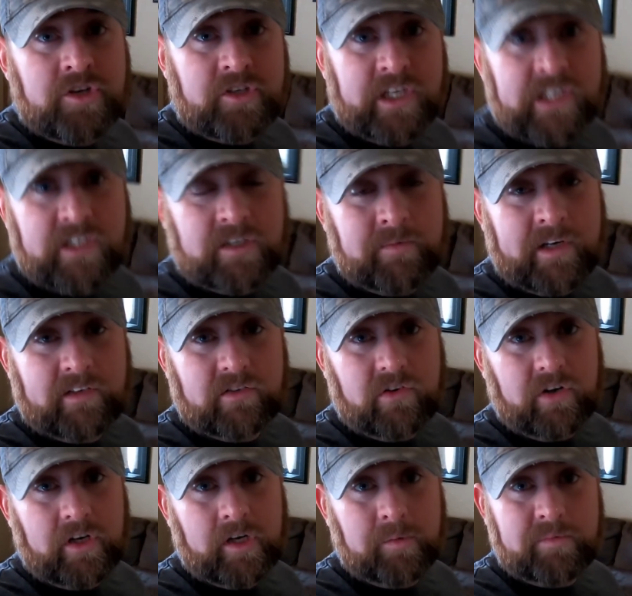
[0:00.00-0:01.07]
change into my
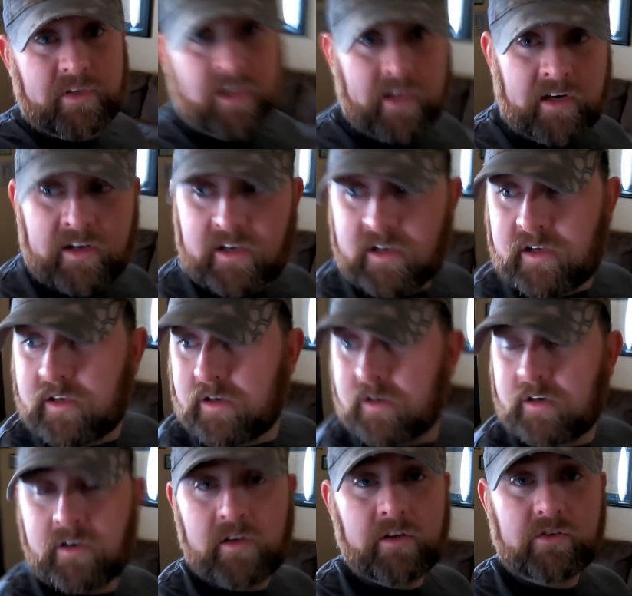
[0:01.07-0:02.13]
scrubs, and
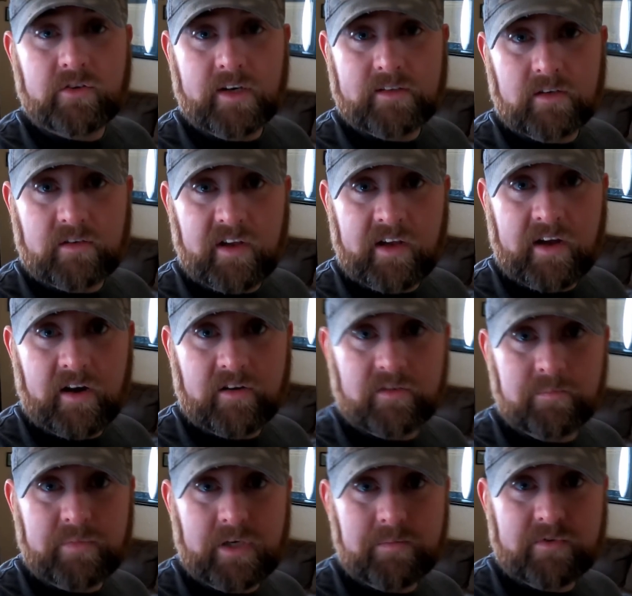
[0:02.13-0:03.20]
try to start taking care of
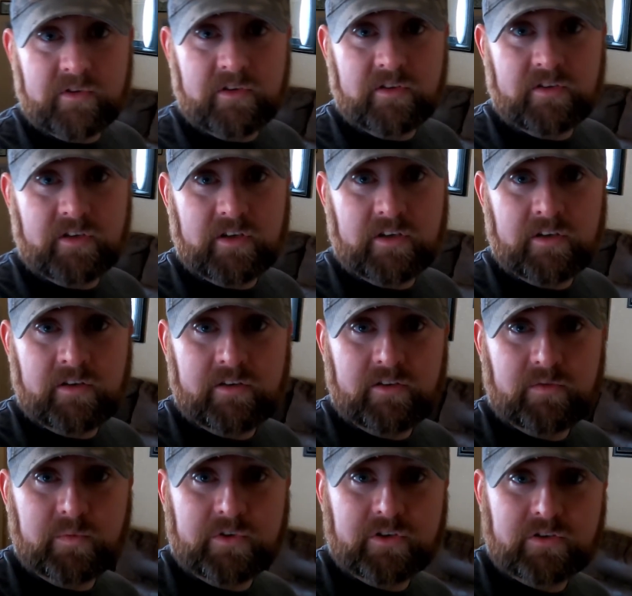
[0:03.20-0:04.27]
some peeps in this
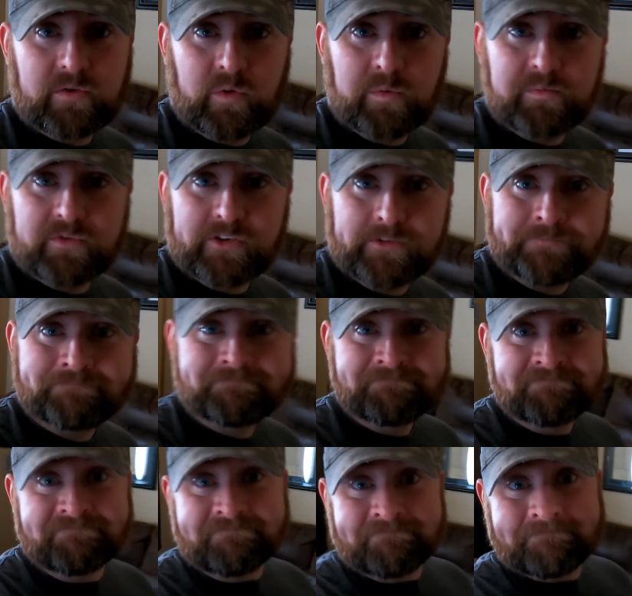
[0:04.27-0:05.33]
this winter storm. So
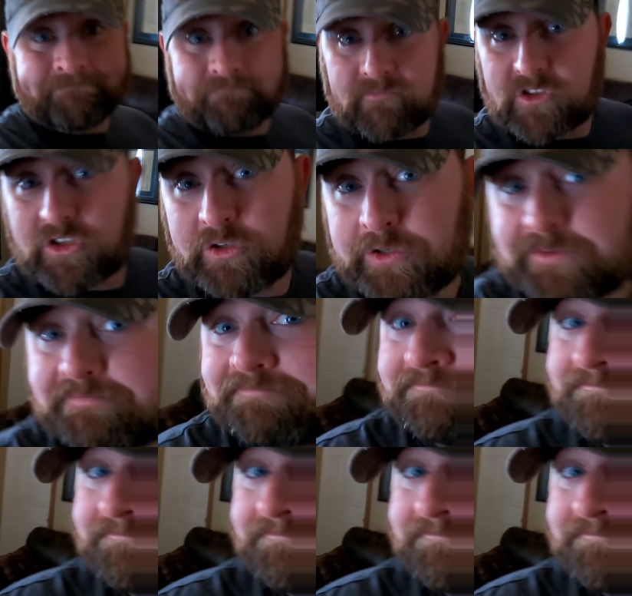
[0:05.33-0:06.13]
let's do it.